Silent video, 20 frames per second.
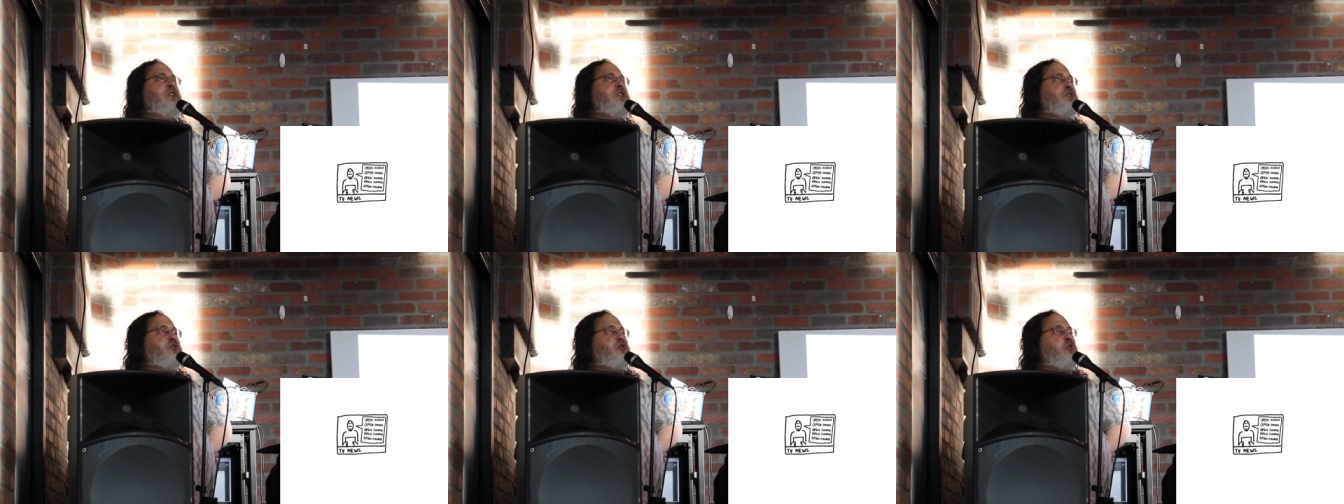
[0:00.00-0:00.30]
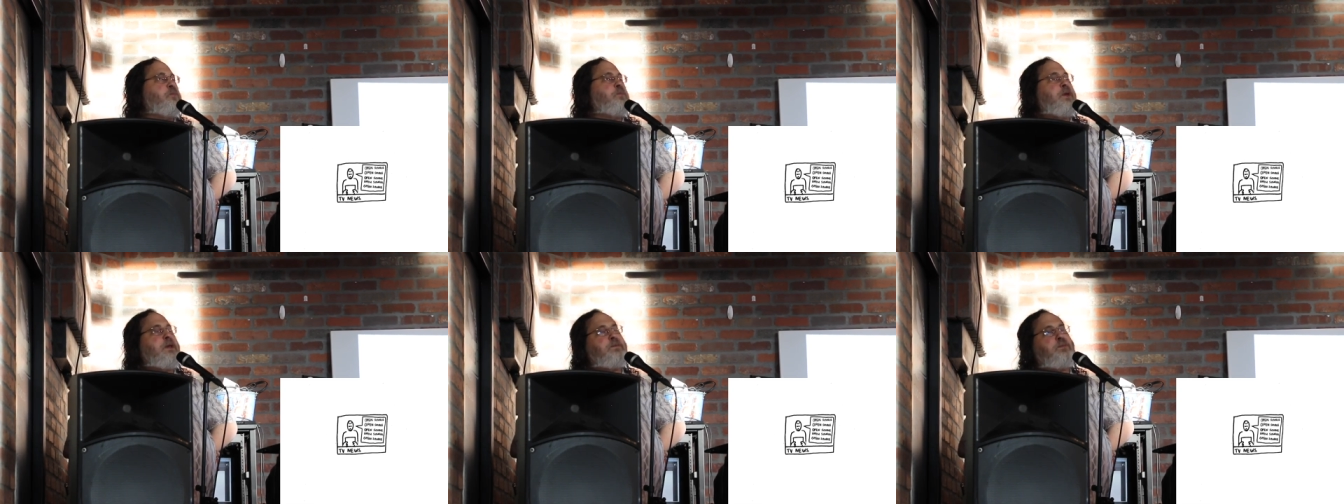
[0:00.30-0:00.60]

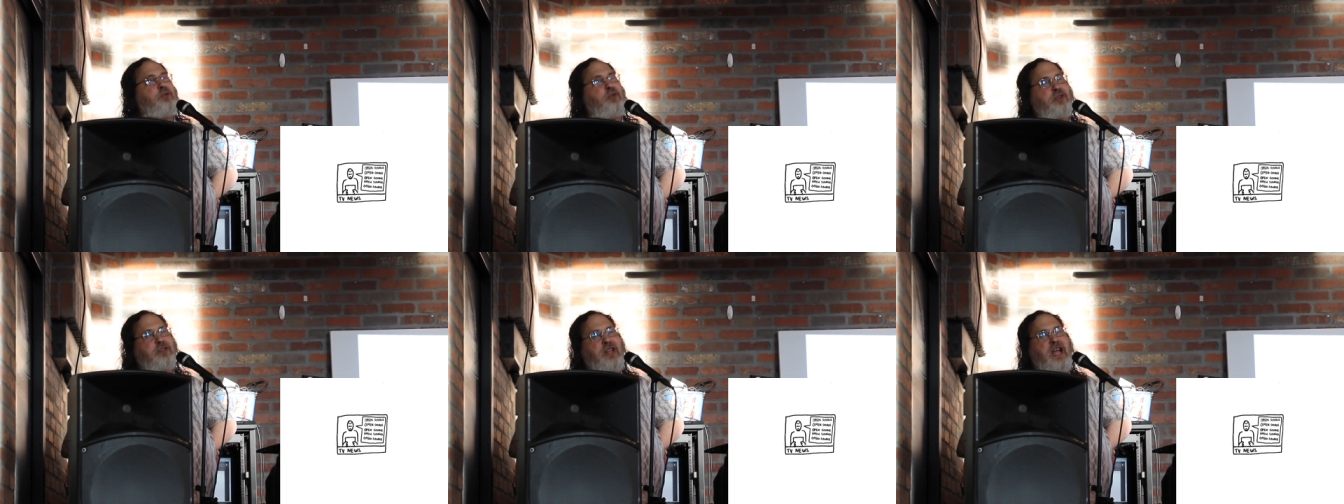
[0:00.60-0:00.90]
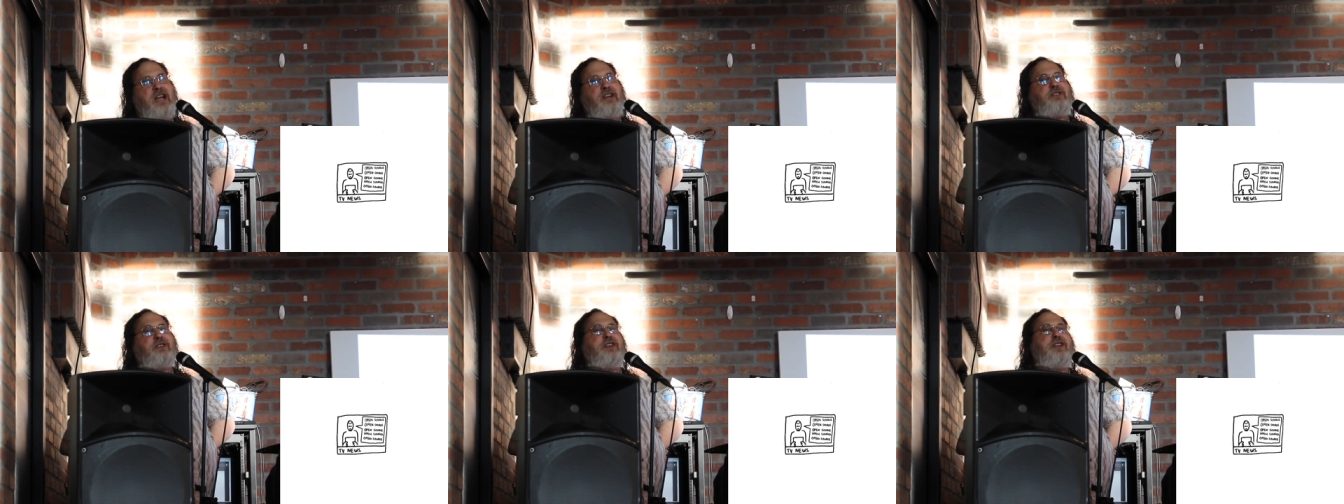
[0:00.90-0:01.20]
so people are
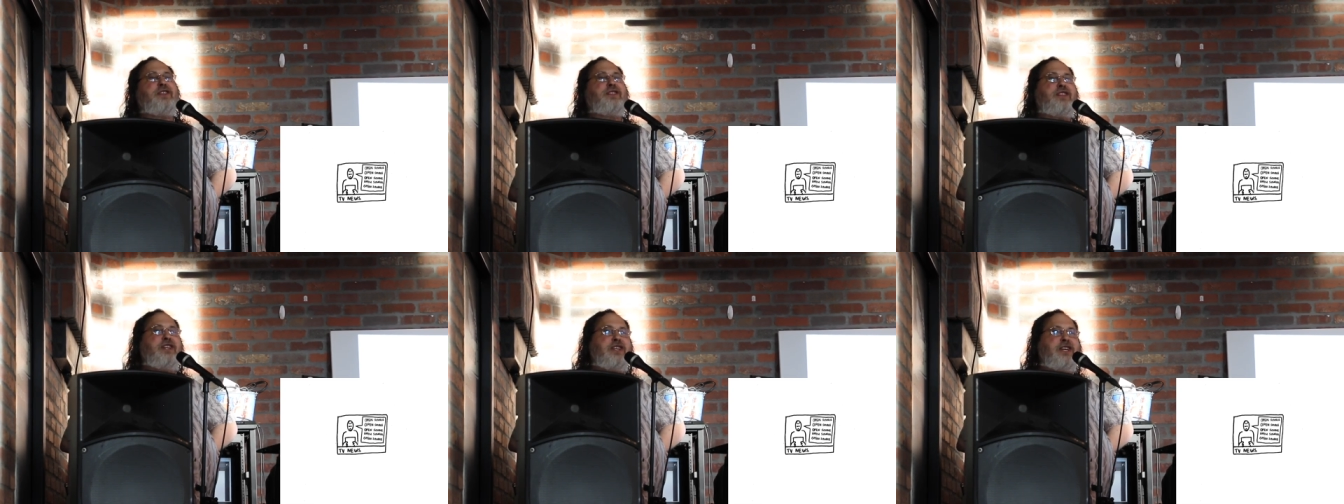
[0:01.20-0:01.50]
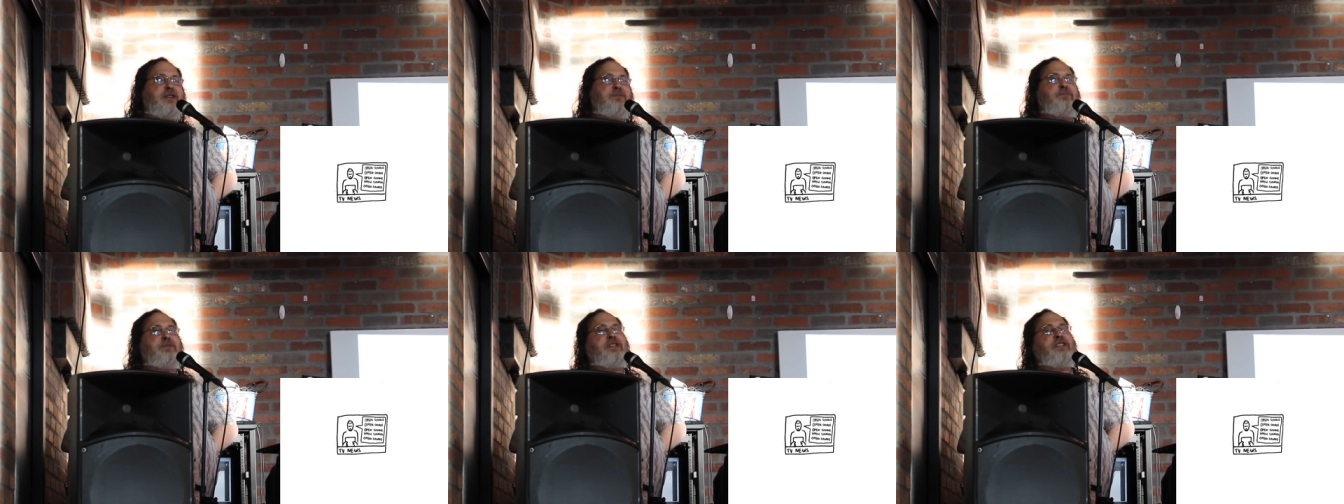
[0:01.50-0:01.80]
likely to
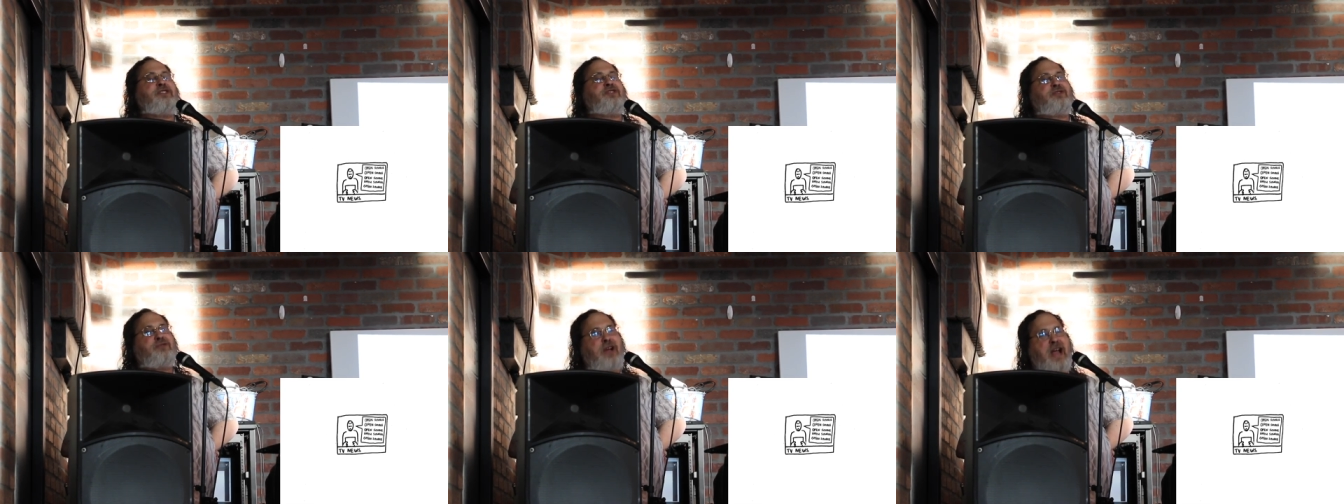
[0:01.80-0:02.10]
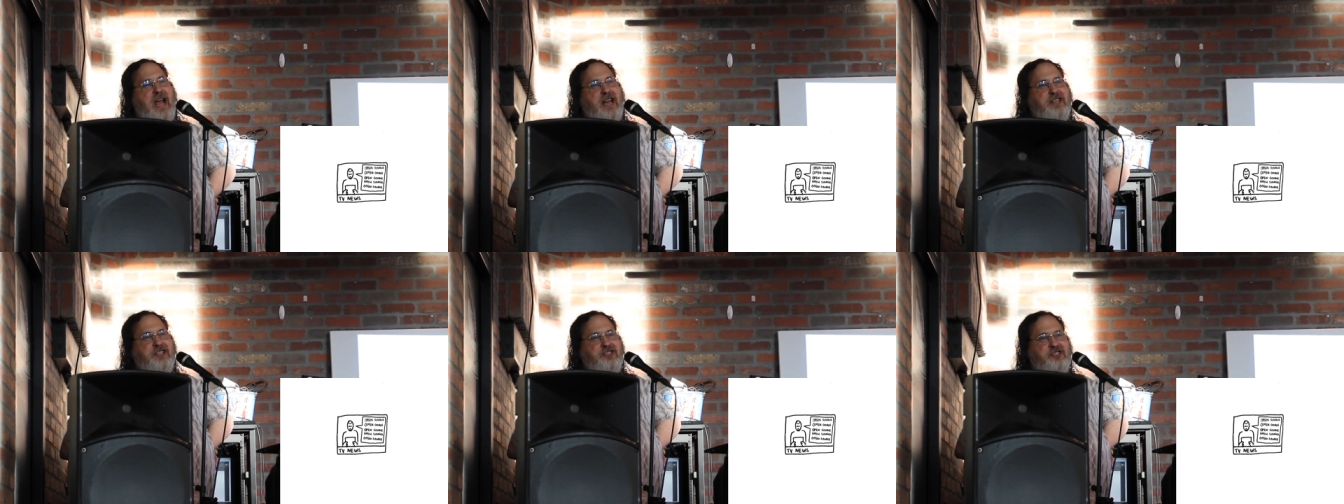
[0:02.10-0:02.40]
think it means
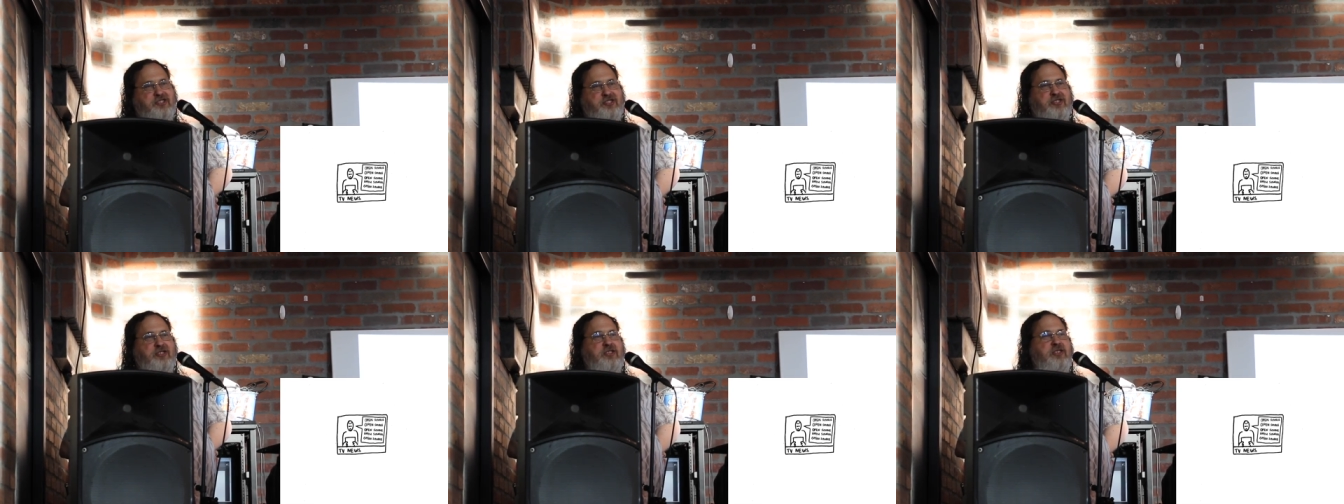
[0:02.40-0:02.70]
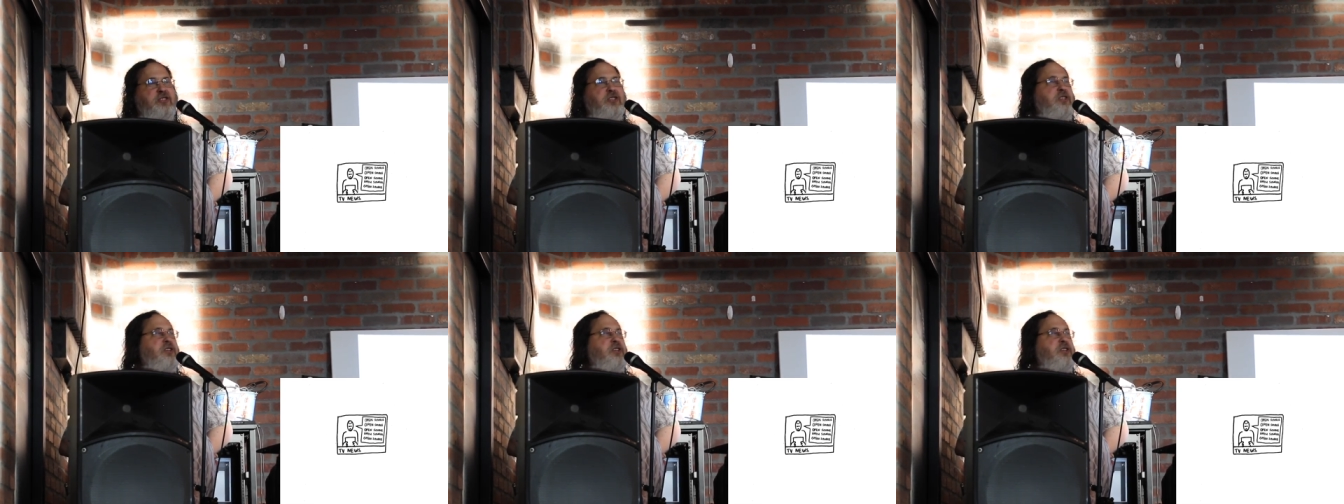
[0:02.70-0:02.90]
gratis.